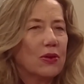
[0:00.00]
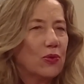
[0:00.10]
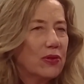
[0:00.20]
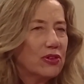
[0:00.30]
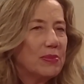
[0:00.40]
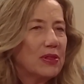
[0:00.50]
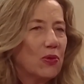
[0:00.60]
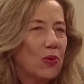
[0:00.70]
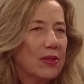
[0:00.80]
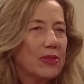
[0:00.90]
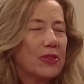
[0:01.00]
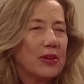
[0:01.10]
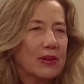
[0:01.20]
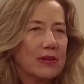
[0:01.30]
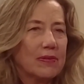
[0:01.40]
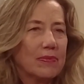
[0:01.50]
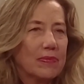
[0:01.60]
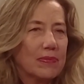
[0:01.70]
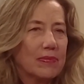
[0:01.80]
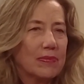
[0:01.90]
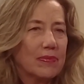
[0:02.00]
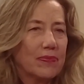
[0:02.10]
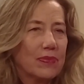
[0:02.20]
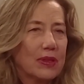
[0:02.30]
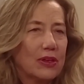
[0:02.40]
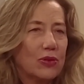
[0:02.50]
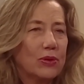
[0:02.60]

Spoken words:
what would be the one thing that you